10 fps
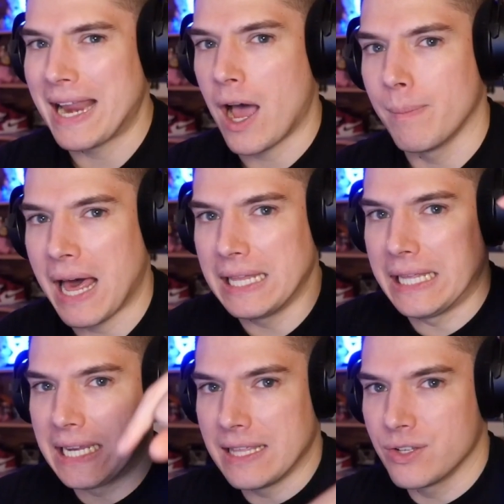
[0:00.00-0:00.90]
now. My
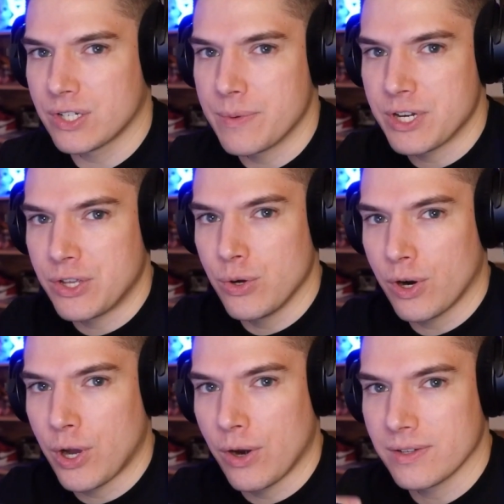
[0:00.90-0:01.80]
link in the description,
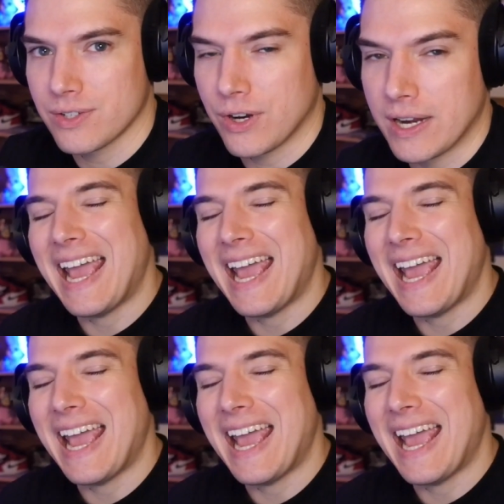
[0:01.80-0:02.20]
QR code on screen.